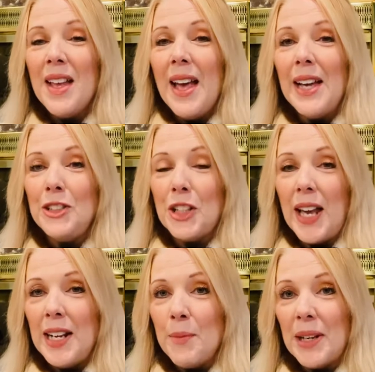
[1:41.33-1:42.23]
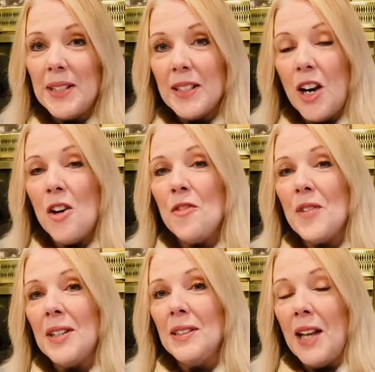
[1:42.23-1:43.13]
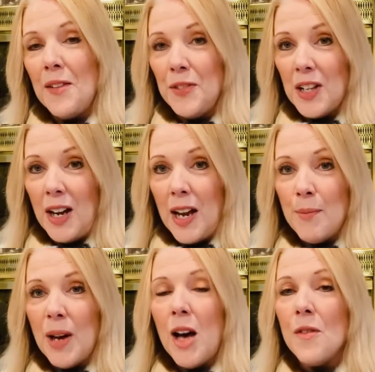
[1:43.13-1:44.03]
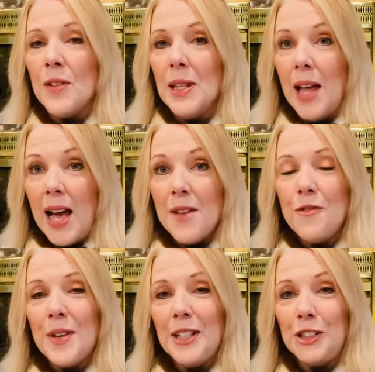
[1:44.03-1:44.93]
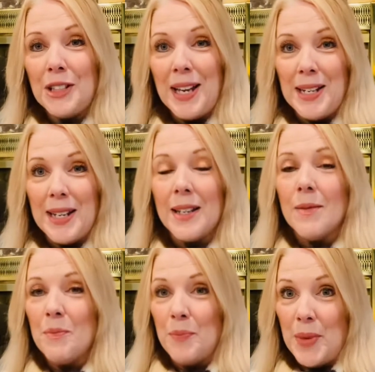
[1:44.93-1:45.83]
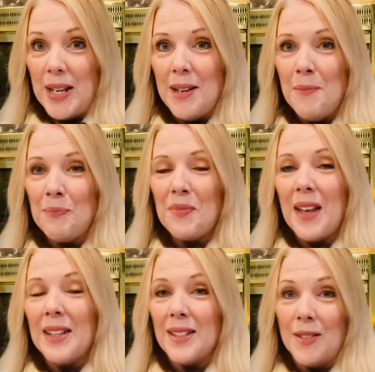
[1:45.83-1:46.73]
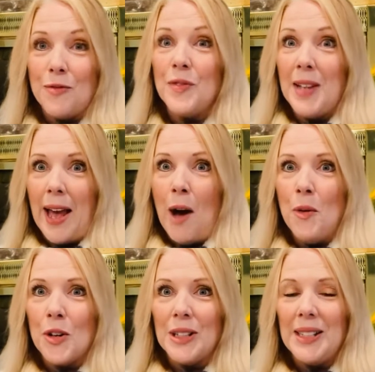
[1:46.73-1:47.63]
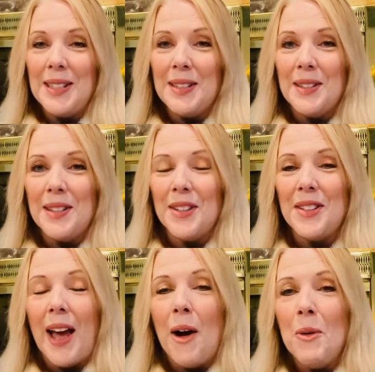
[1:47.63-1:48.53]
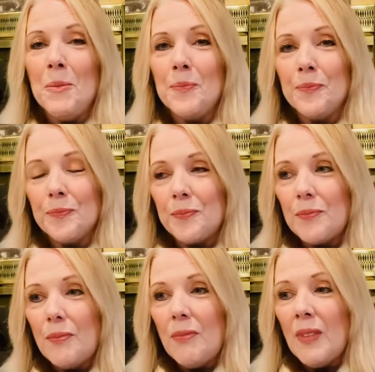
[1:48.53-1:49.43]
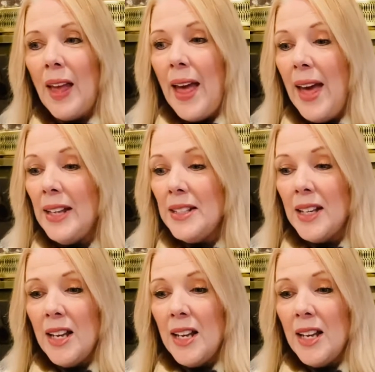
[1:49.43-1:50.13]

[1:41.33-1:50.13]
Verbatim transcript: educating myself, a lifetime of life educating me as of now, or at least until now. And